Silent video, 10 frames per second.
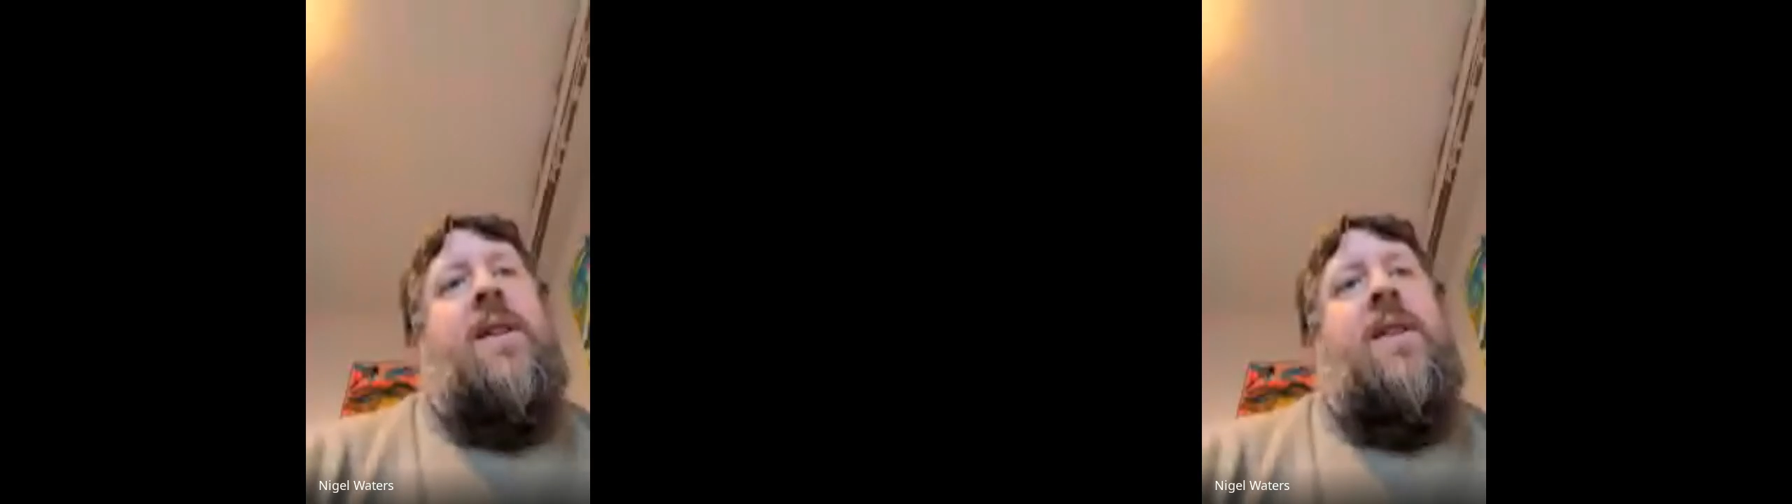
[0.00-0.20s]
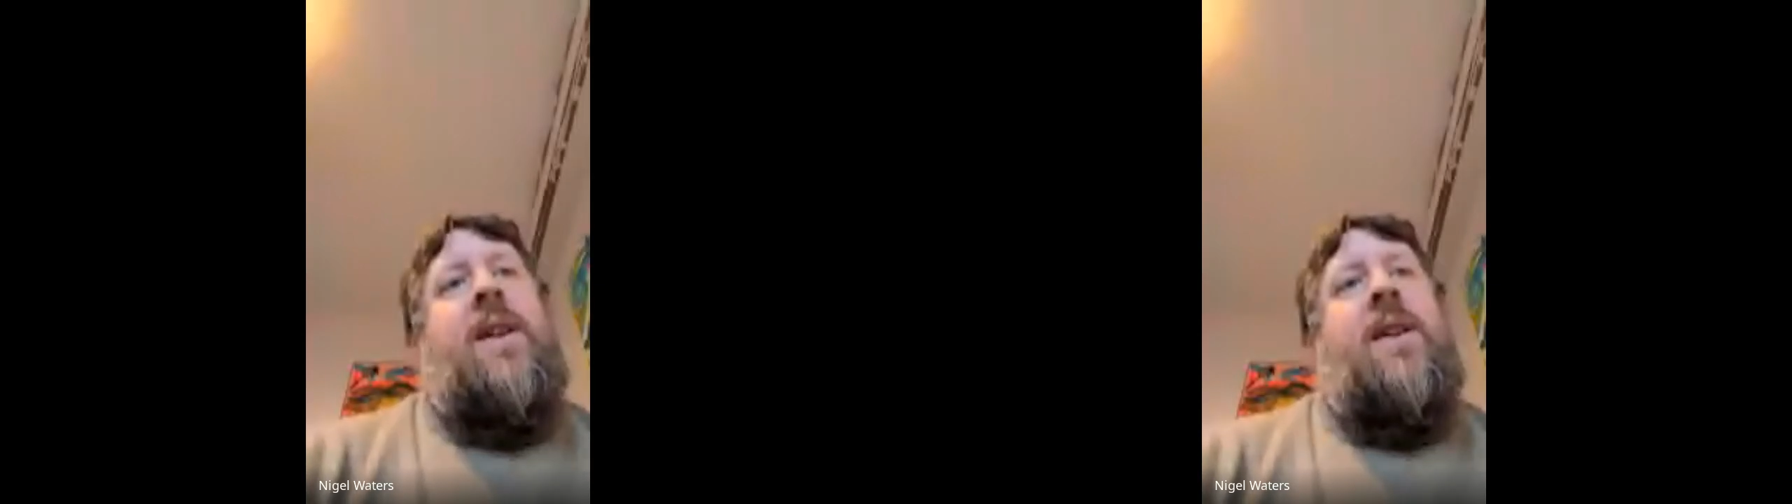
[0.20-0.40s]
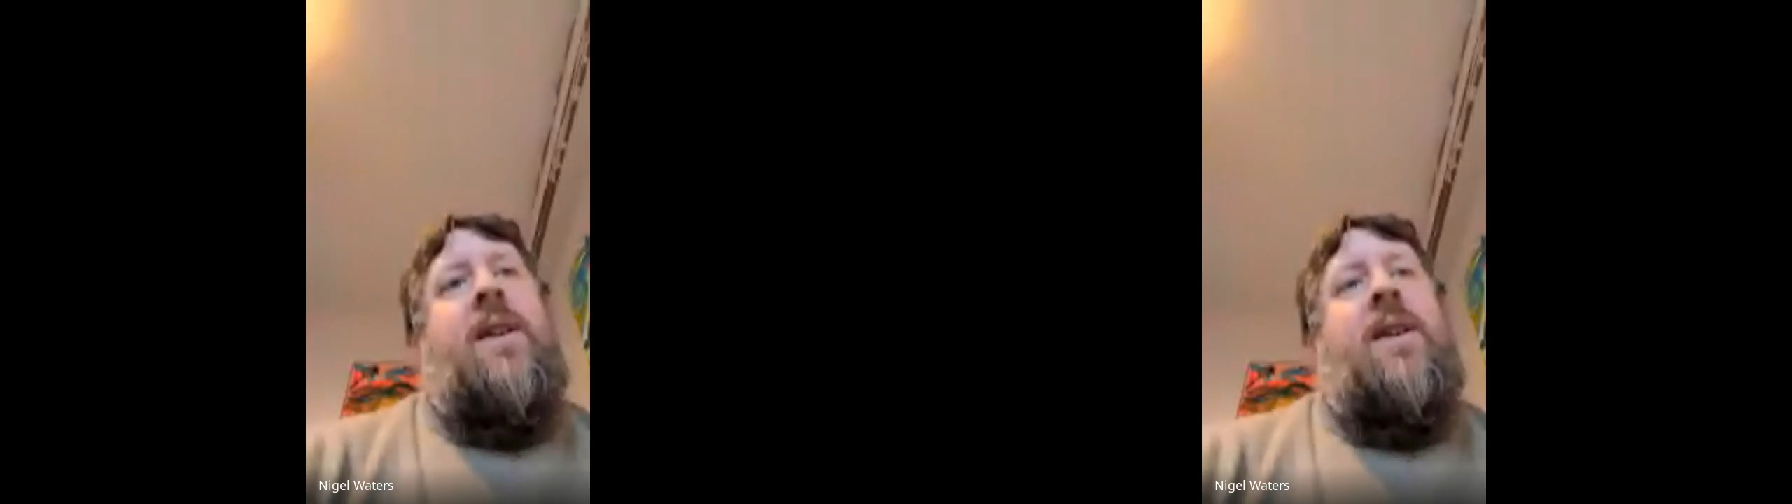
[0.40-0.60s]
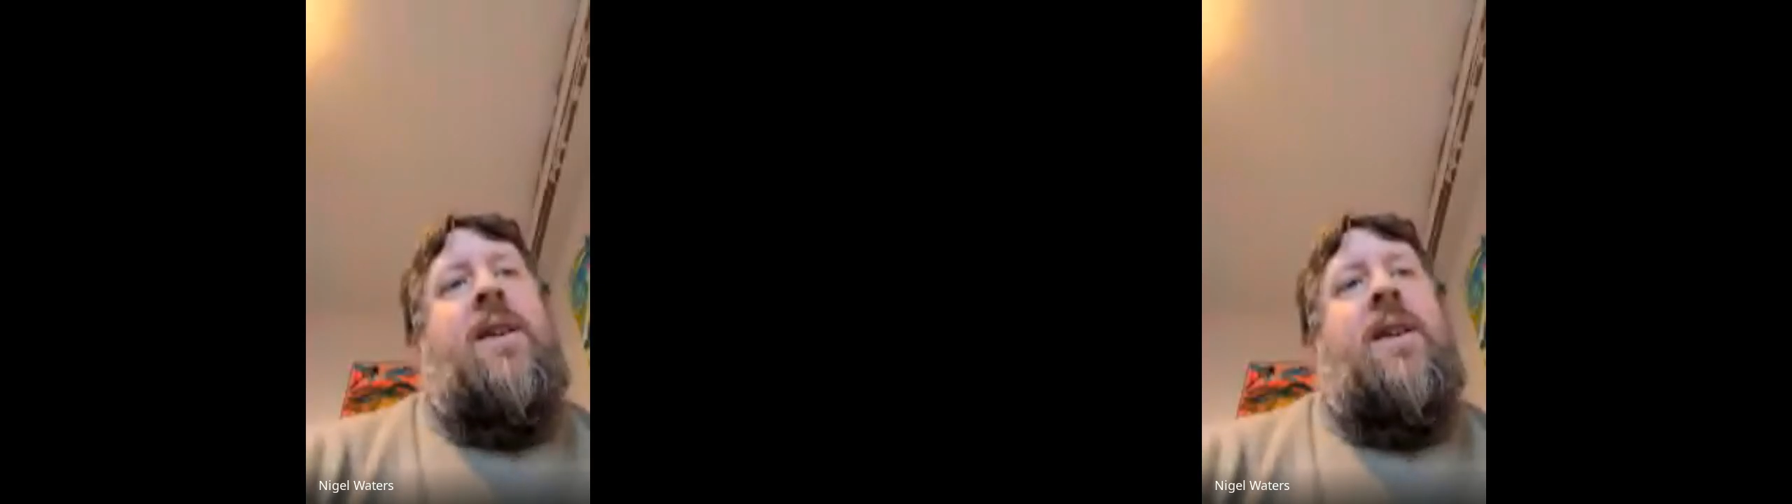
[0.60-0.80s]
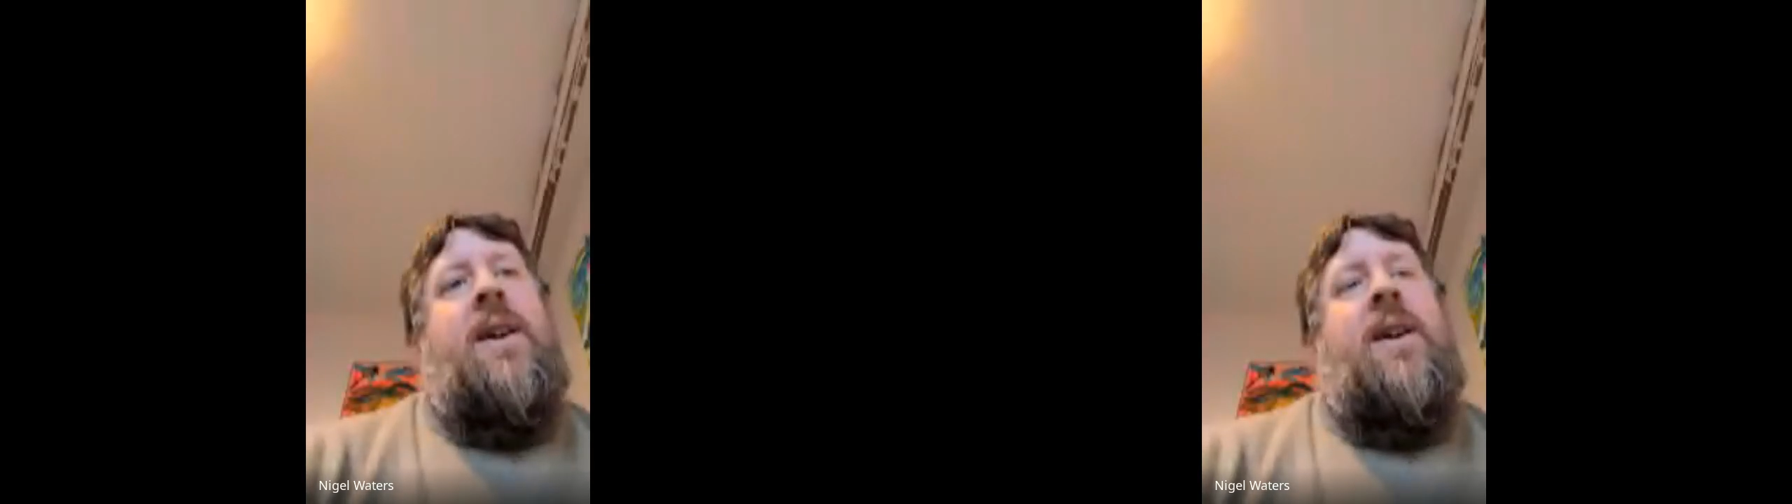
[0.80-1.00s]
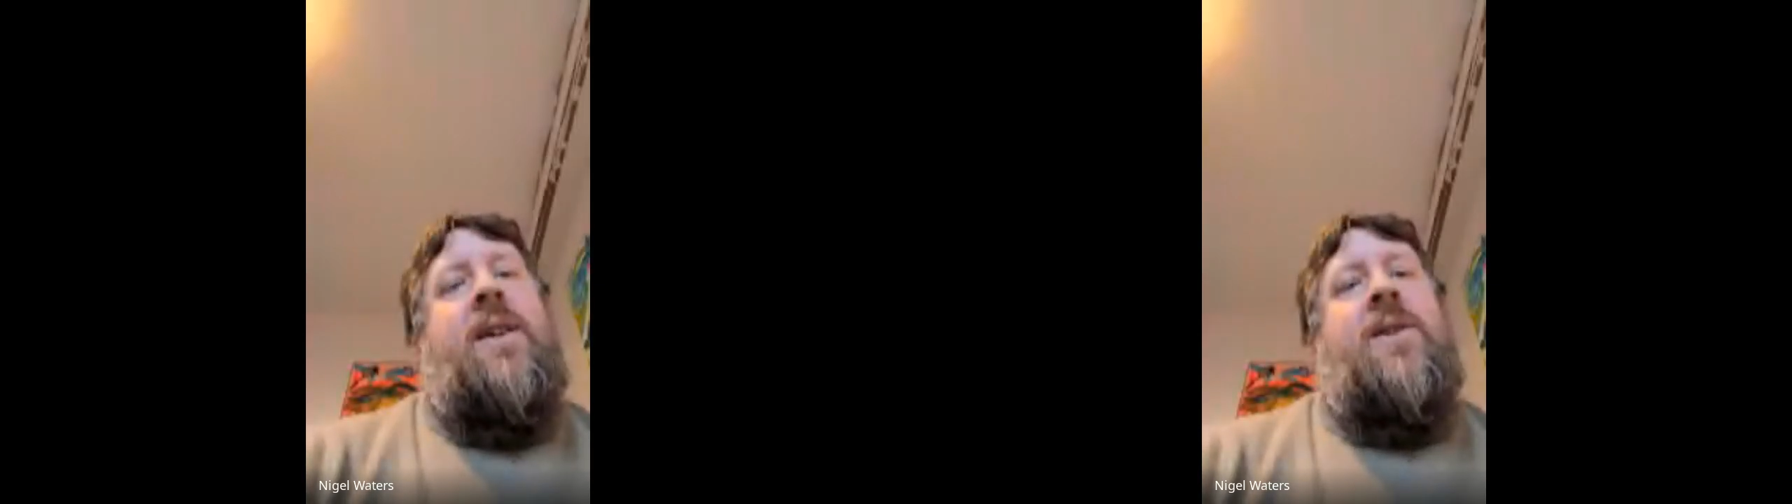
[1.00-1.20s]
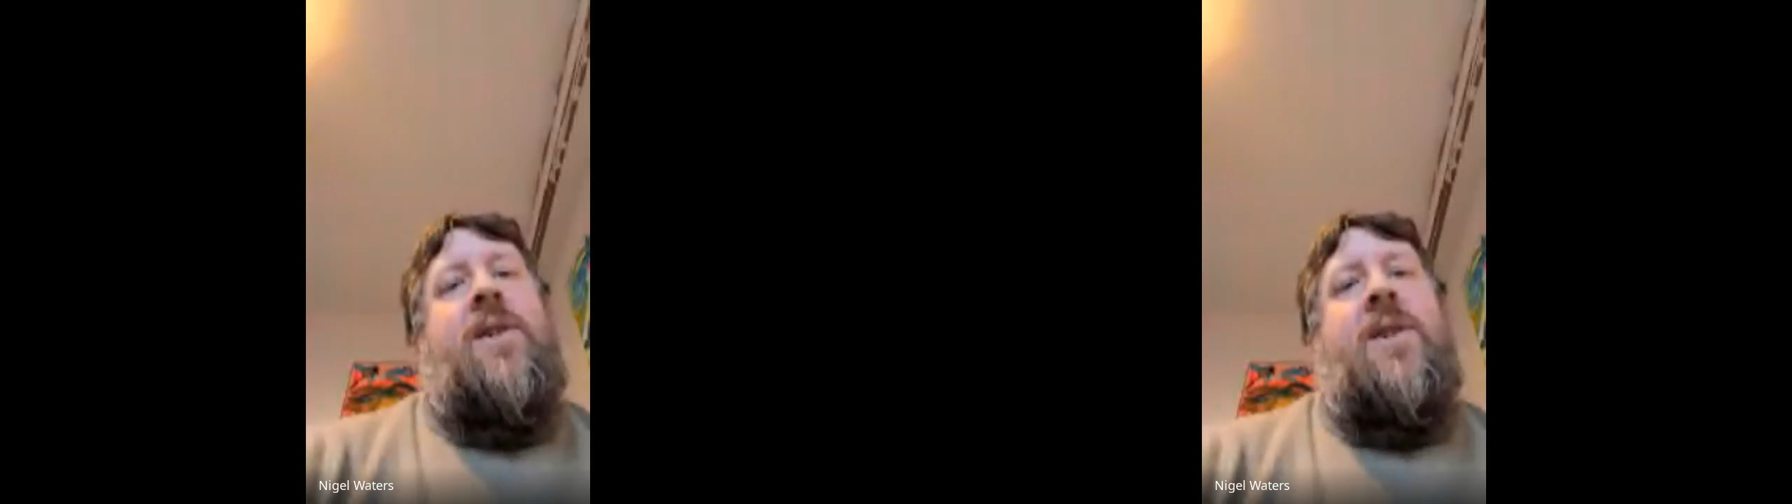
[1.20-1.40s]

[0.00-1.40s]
then it's